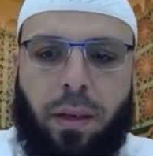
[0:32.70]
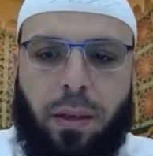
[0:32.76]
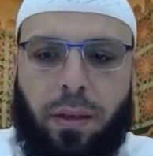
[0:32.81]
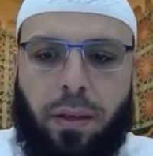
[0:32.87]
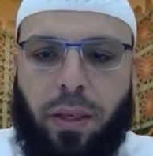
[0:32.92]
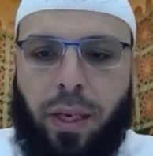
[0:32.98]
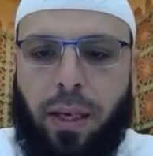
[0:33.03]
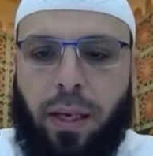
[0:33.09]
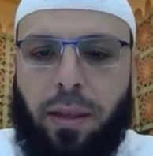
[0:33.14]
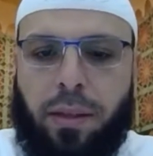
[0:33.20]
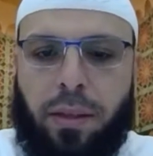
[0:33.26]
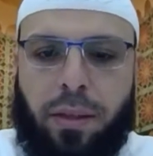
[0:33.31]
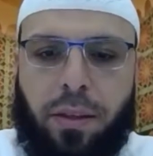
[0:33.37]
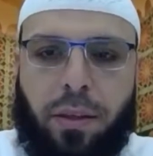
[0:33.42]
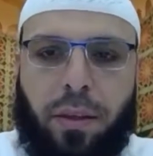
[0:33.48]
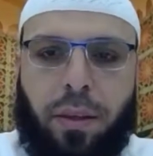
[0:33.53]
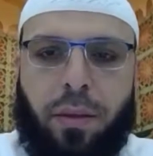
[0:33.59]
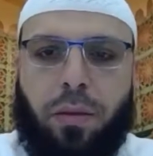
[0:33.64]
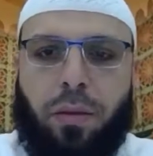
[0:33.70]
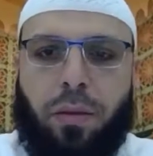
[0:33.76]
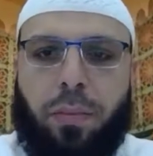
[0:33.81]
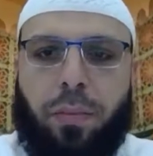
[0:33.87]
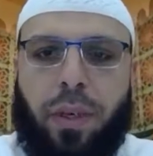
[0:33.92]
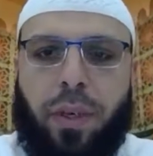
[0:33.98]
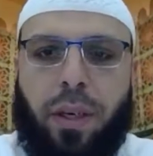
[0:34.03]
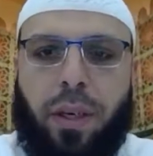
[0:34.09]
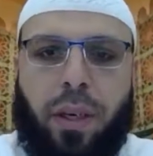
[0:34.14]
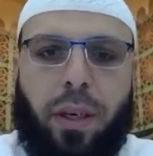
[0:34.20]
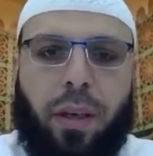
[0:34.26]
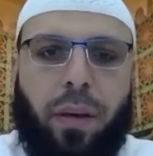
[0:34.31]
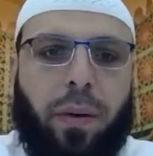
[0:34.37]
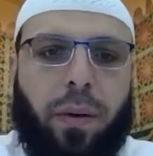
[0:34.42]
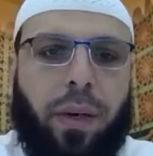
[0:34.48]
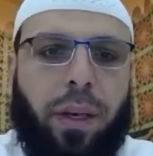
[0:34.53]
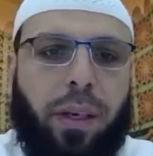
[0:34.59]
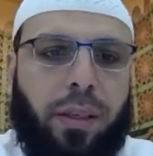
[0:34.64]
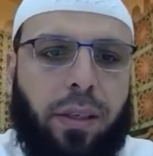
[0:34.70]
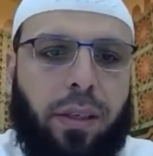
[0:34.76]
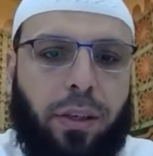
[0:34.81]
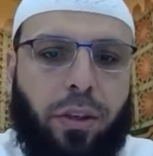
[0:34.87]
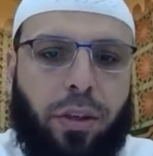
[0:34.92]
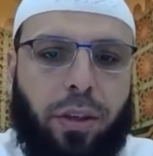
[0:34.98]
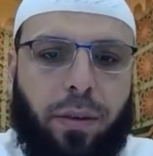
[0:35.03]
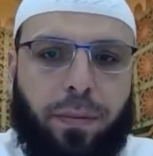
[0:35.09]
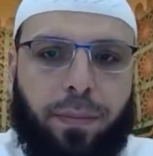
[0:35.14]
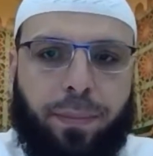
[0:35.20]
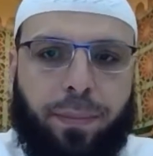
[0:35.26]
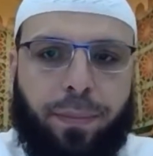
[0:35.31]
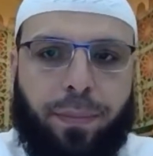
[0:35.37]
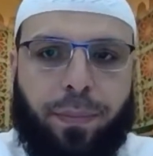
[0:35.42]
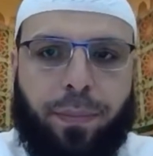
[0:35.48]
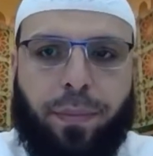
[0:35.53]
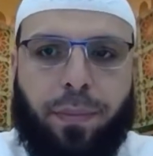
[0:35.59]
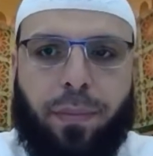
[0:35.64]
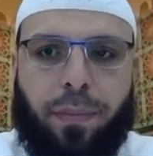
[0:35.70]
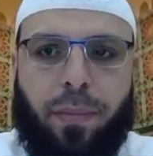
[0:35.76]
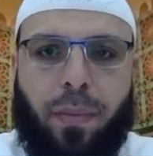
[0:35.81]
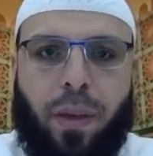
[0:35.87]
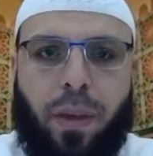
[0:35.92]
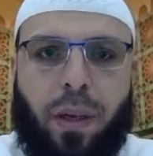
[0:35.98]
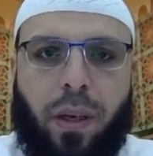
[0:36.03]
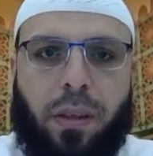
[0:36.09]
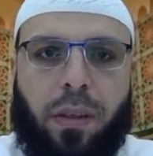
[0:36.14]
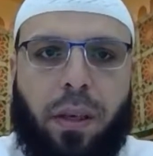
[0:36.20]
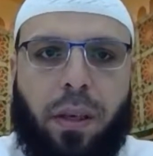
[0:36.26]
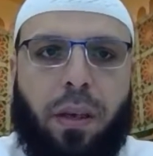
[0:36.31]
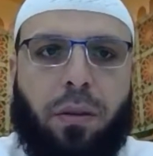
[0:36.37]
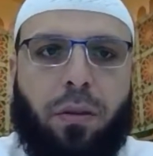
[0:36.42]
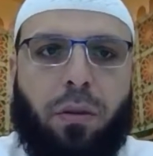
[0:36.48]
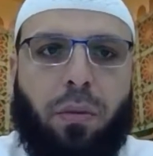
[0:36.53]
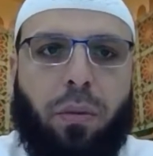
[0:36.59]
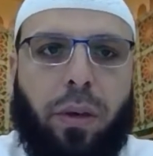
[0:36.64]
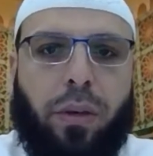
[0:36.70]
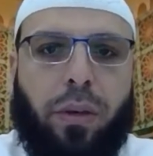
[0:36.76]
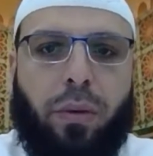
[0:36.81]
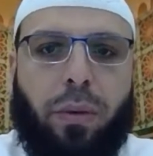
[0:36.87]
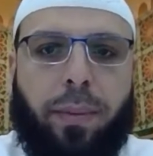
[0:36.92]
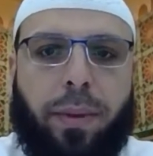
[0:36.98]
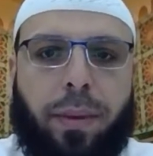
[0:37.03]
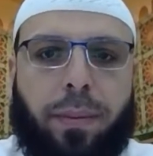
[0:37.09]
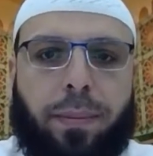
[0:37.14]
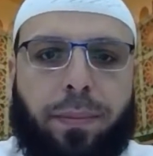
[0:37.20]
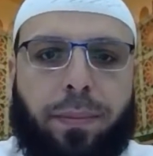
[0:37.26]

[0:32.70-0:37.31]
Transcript: Inshallah, this is going to be a Q&A session. As'ilatun wa ajwiba.